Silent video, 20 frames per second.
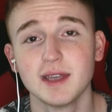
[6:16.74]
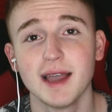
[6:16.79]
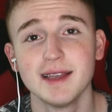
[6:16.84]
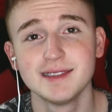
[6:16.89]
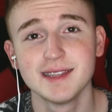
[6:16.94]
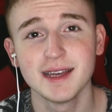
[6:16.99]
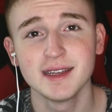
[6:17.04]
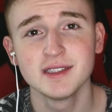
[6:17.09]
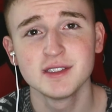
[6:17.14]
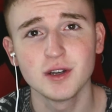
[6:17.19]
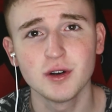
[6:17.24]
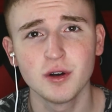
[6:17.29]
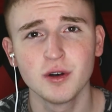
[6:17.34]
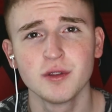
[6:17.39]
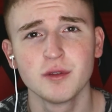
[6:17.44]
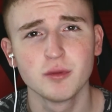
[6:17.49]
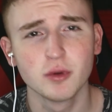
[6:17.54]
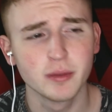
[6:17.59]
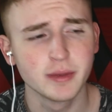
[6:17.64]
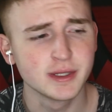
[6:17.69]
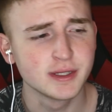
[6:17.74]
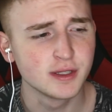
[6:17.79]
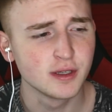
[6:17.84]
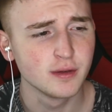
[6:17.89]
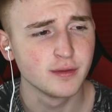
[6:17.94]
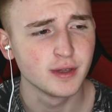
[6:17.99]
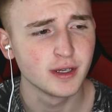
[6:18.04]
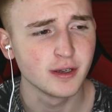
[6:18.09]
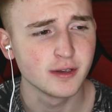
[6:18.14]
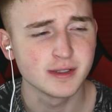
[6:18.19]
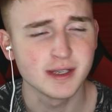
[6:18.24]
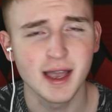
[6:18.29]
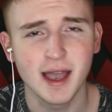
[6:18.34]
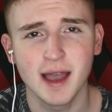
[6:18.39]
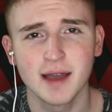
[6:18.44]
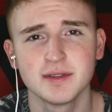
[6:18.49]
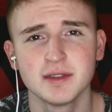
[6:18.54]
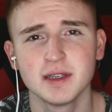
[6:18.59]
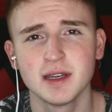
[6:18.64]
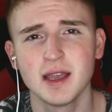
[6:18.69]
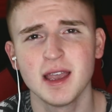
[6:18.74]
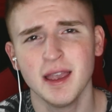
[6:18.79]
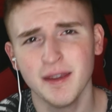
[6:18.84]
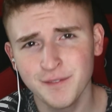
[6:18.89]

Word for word: Guys, that is all the Rubik's Cube videos I have today.